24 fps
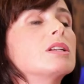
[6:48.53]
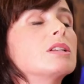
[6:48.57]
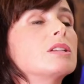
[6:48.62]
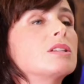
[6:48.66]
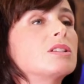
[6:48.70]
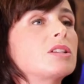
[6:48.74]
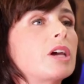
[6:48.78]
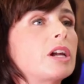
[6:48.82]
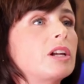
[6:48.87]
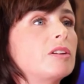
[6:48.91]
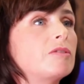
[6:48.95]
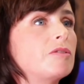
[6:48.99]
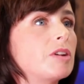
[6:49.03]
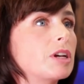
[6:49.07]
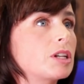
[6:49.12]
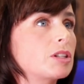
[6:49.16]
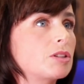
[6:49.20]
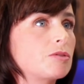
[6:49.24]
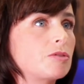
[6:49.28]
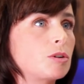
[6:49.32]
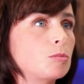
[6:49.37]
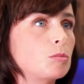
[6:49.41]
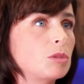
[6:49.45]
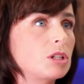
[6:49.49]
Side
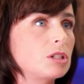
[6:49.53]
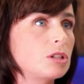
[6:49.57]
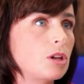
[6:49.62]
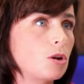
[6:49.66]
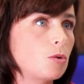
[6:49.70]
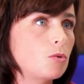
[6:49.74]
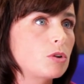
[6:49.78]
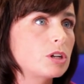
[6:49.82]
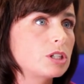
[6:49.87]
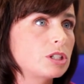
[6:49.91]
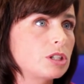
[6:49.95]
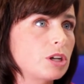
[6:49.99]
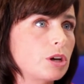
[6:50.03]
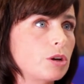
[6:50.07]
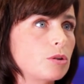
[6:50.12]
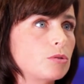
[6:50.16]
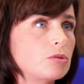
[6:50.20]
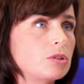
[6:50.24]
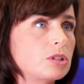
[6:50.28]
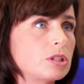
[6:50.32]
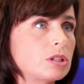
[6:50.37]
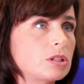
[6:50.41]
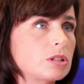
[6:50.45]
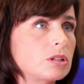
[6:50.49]
effects from a lower
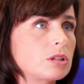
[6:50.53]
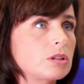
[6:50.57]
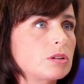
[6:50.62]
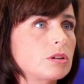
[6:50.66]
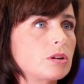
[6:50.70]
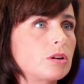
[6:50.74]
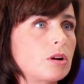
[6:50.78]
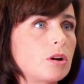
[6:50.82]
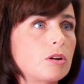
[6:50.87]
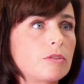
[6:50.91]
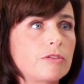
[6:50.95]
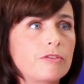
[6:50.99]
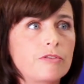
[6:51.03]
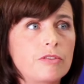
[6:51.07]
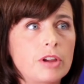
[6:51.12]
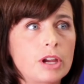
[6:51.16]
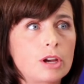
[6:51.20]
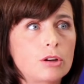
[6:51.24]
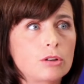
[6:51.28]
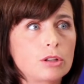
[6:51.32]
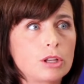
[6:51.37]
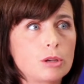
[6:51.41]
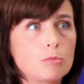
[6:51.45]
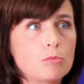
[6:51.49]
dose are
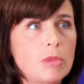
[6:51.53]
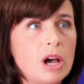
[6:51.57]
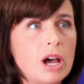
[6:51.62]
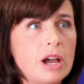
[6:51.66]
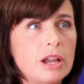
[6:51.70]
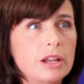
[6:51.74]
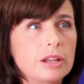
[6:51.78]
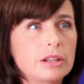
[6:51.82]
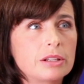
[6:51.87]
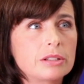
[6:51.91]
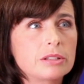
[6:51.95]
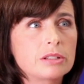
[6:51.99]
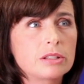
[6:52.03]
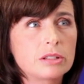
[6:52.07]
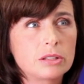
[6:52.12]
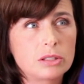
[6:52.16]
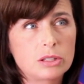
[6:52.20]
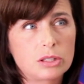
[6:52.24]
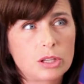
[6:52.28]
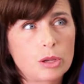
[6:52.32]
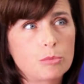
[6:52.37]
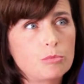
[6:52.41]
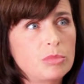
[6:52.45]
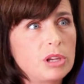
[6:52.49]
fairly mild.
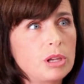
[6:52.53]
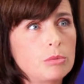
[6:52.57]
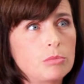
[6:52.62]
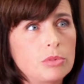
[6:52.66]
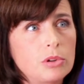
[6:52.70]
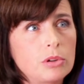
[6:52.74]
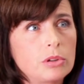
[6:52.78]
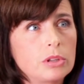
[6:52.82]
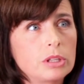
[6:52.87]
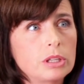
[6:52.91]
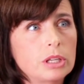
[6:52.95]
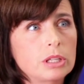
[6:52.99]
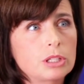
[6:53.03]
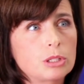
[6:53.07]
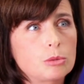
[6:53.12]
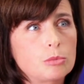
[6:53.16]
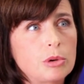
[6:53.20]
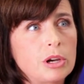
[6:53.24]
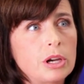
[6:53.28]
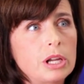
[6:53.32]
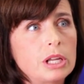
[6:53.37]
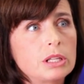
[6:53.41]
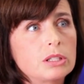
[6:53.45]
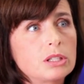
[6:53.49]
Some people
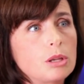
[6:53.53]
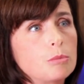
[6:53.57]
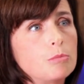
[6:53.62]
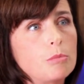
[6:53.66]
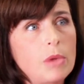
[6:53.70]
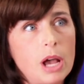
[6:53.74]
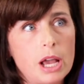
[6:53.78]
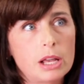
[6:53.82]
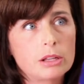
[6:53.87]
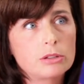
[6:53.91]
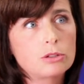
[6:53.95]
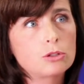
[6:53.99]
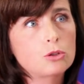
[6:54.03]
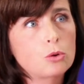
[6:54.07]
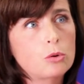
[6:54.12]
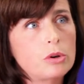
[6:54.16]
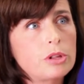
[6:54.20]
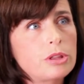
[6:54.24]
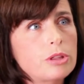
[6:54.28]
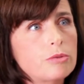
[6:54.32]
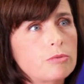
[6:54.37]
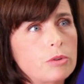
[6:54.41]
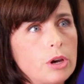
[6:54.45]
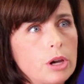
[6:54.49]
experience a mild
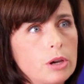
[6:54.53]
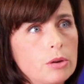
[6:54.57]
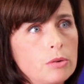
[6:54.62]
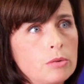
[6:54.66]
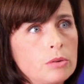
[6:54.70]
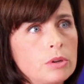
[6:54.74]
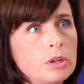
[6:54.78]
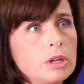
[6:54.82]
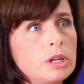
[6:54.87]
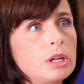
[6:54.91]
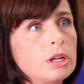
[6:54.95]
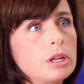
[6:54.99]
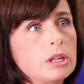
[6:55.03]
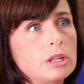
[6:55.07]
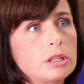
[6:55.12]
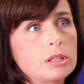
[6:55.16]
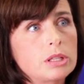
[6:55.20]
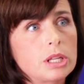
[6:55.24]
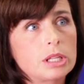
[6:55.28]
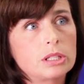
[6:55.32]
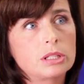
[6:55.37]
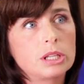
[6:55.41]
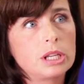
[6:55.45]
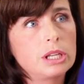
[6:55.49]
sore throat
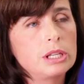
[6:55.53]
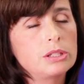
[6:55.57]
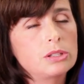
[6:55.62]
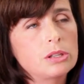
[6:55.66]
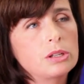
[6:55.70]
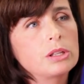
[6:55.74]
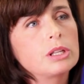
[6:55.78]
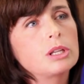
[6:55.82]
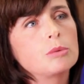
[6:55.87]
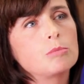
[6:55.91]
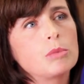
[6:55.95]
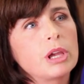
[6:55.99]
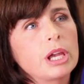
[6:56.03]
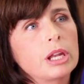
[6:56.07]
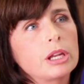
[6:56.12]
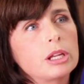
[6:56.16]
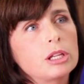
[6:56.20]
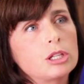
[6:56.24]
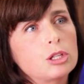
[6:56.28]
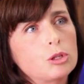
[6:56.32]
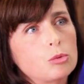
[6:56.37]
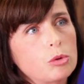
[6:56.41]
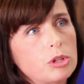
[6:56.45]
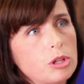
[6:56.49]
that's easily
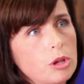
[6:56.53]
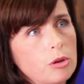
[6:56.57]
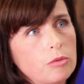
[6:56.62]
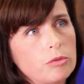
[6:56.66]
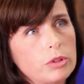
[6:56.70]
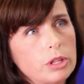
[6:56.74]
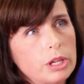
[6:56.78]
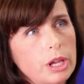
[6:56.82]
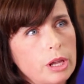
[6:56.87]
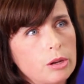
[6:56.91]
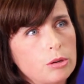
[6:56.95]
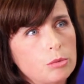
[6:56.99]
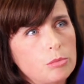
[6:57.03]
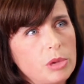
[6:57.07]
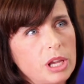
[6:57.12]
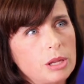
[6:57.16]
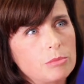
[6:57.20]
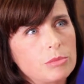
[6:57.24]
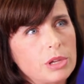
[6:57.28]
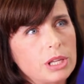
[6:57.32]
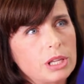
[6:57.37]
managed with over-the-counter pain